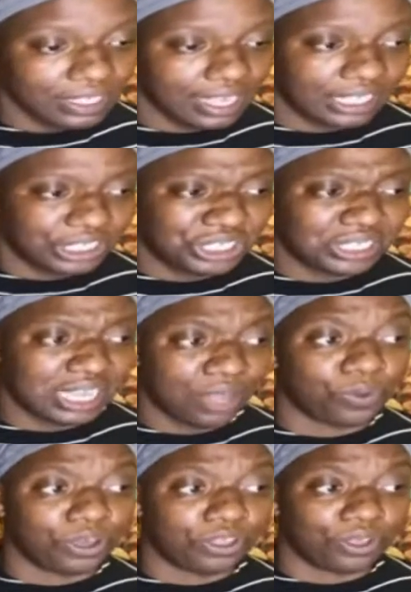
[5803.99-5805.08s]
And she said,
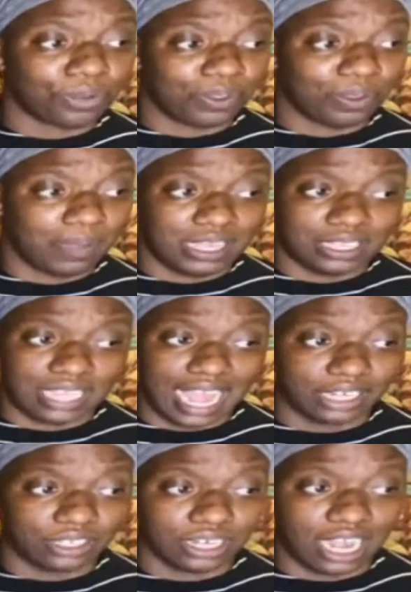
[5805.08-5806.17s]
well, the best
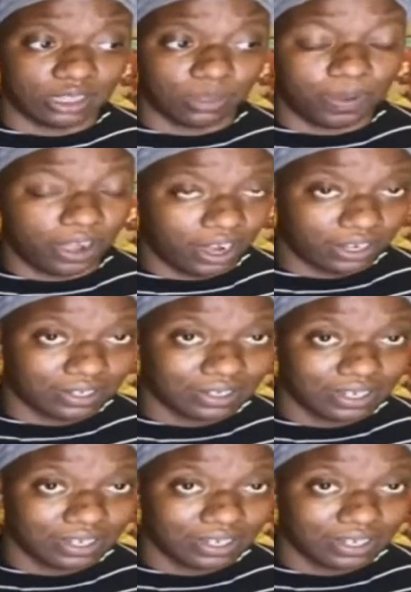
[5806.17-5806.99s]
actor got the part.